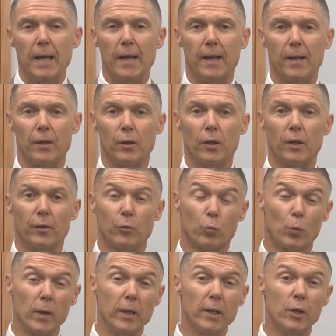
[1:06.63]
And it's
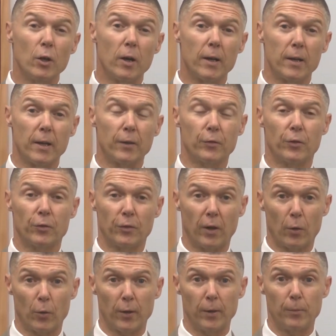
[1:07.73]
really not
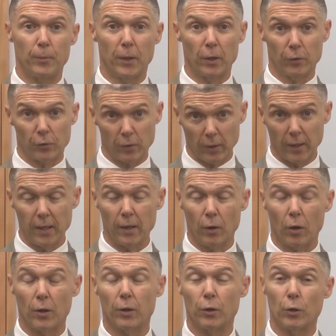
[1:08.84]
necessary because, again,
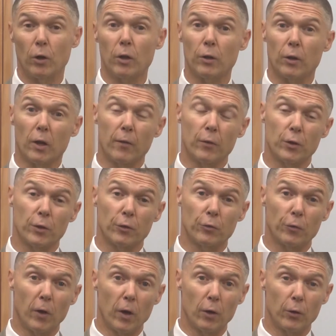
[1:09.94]
all, the, all your
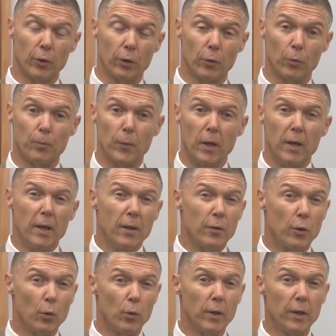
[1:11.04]
coverages follow you.
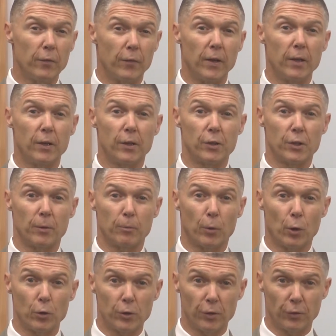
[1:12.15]
The only advantage in
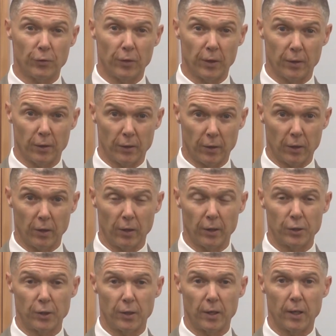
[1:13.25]
purchasing the
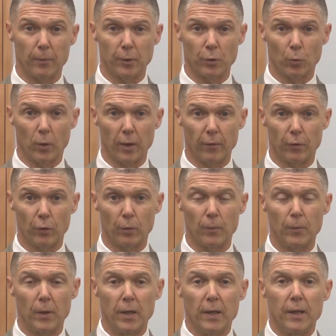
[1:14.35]
collision damage waiver
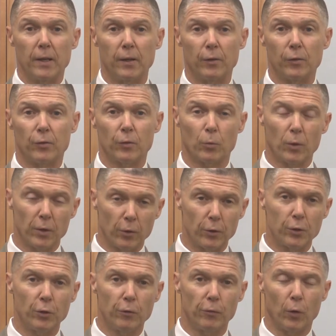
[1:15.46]
is, well, there are
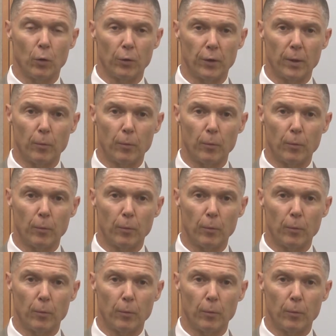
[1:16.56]
twofold.